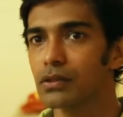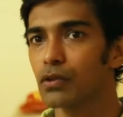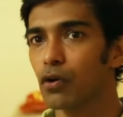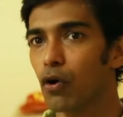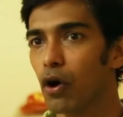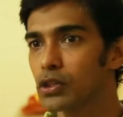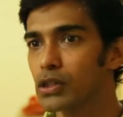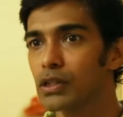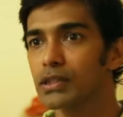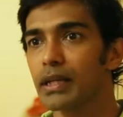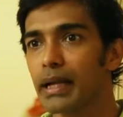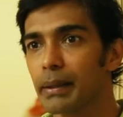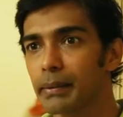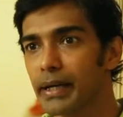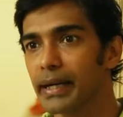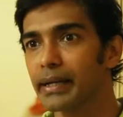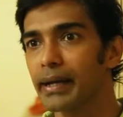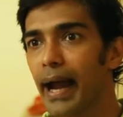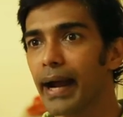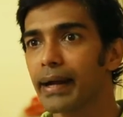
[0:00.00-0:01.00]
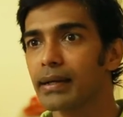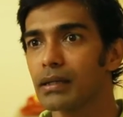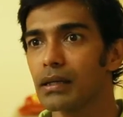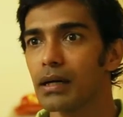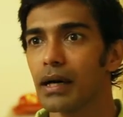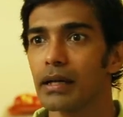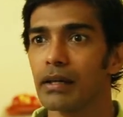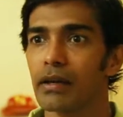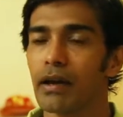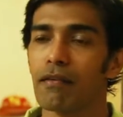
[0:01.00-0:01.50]
so Roger is a trained actor
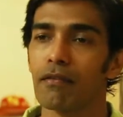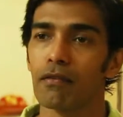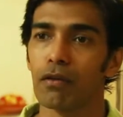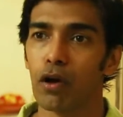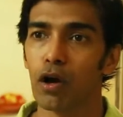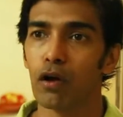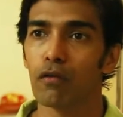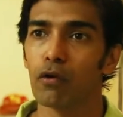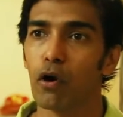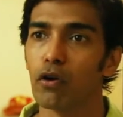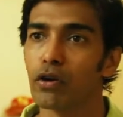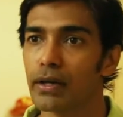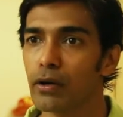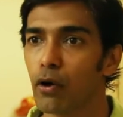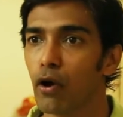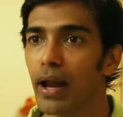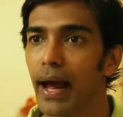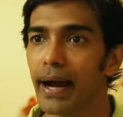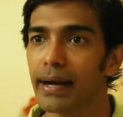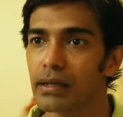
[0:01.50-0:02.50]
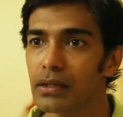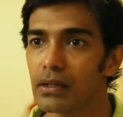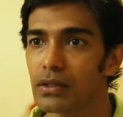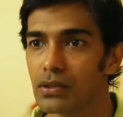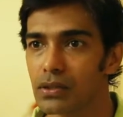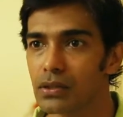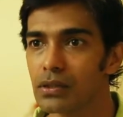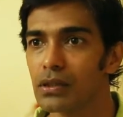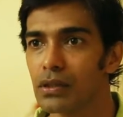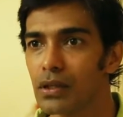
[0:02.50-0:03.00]
and he had a lot of
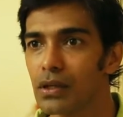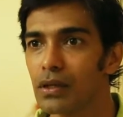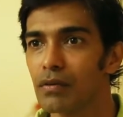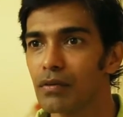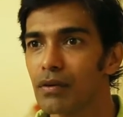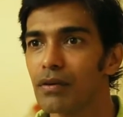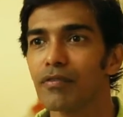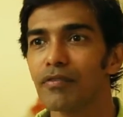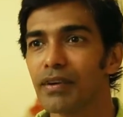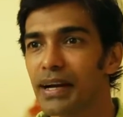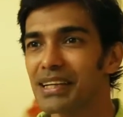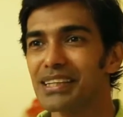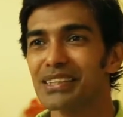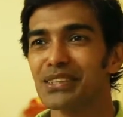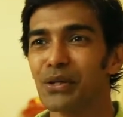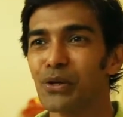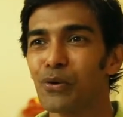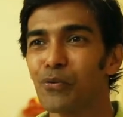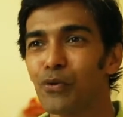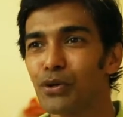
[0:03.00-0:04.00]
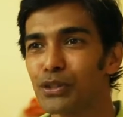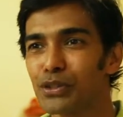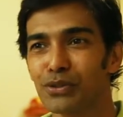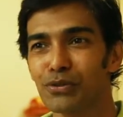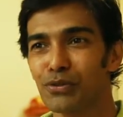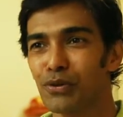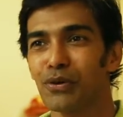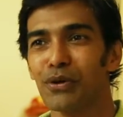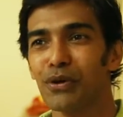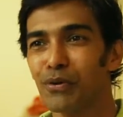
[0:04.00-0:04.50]
non-actors, friends, who
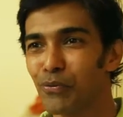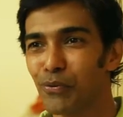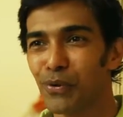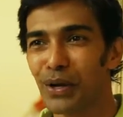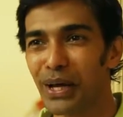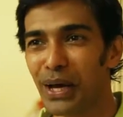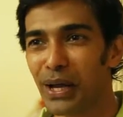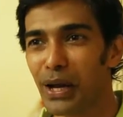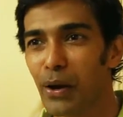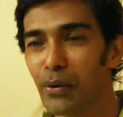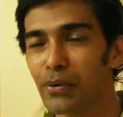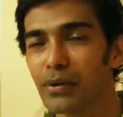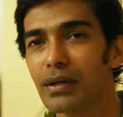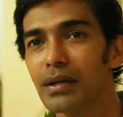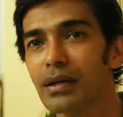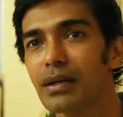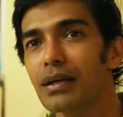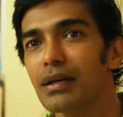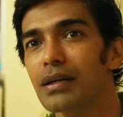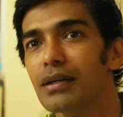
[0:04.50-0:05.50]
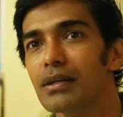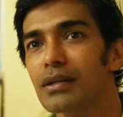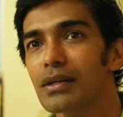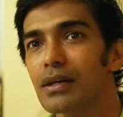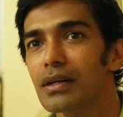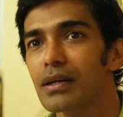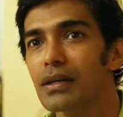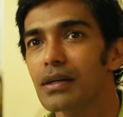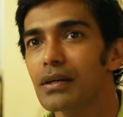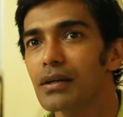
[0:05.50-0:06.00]
was fooling around.
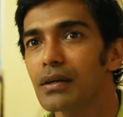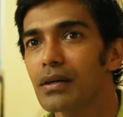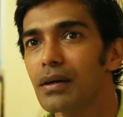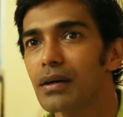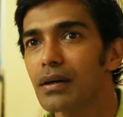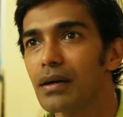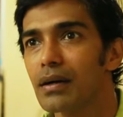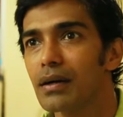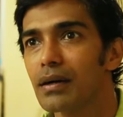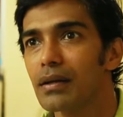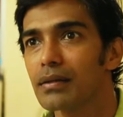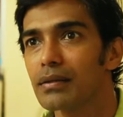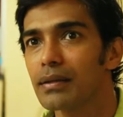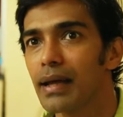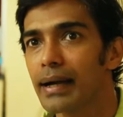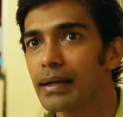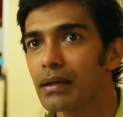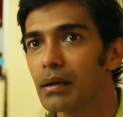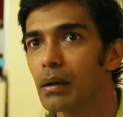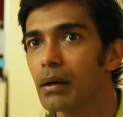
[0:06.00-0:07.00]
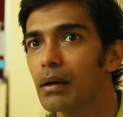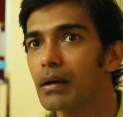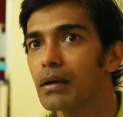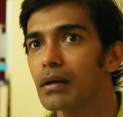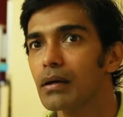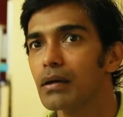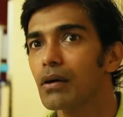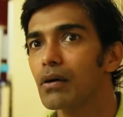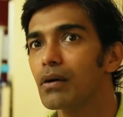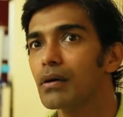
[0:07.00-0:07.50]
That
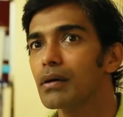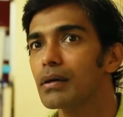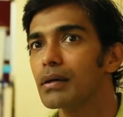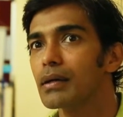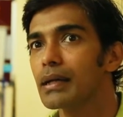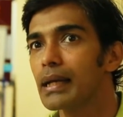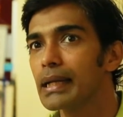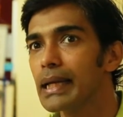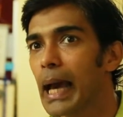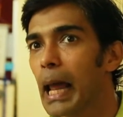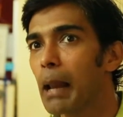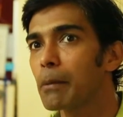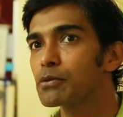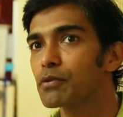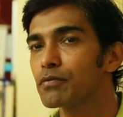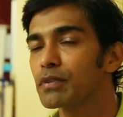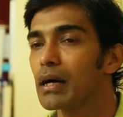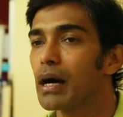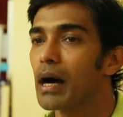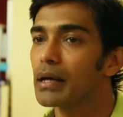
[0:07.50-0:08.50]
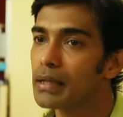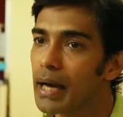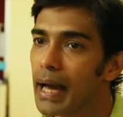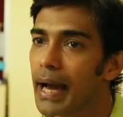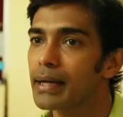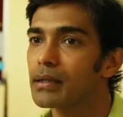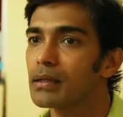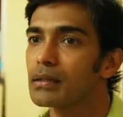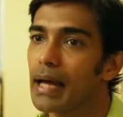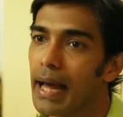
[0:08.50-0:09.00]
really helps the other
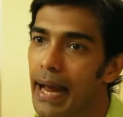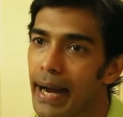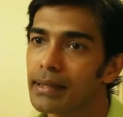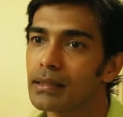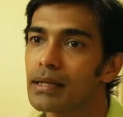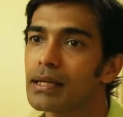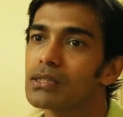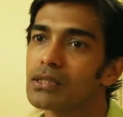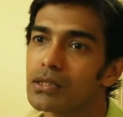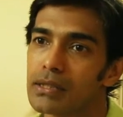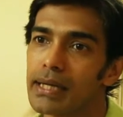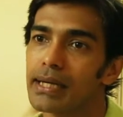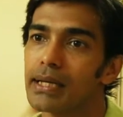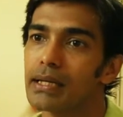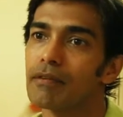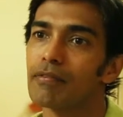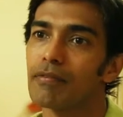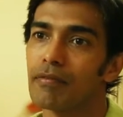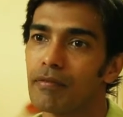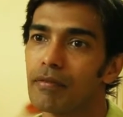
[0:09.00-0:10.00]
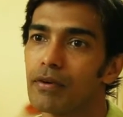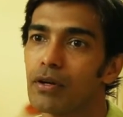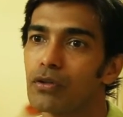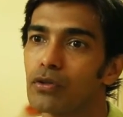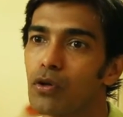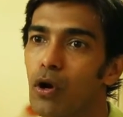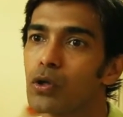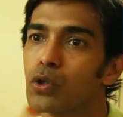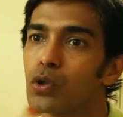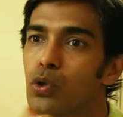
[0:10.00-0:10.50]
actor. The actor is trained enough,
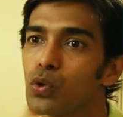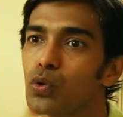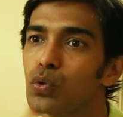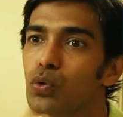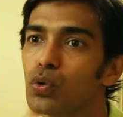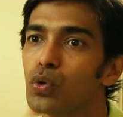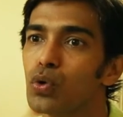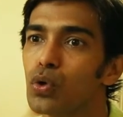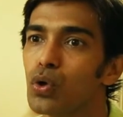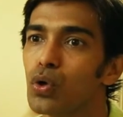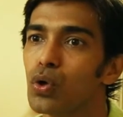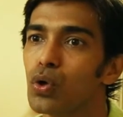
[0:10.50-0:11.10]
not to